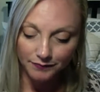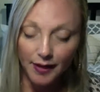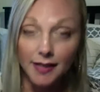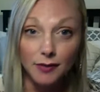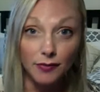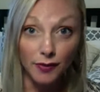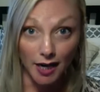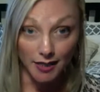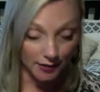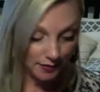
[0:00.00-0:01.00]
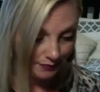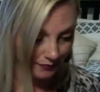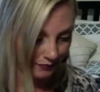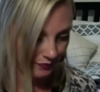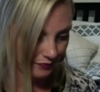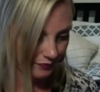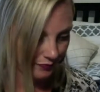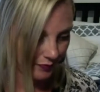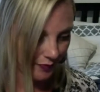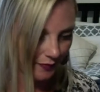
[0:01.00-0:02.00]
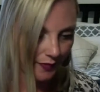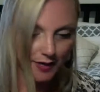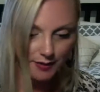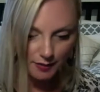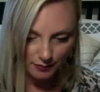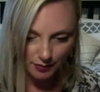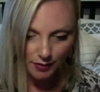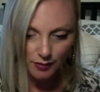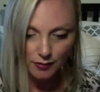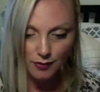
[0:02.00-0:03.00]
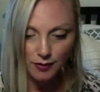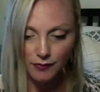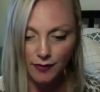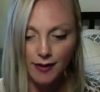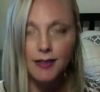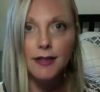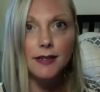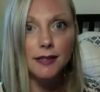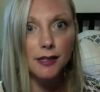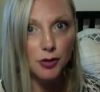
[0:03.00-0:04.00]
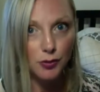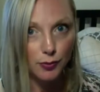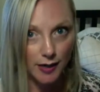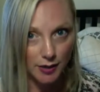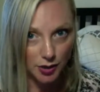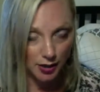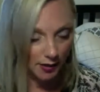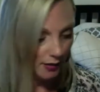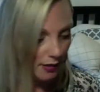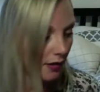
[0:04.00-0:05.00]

as a friend to you and a friend to the situation.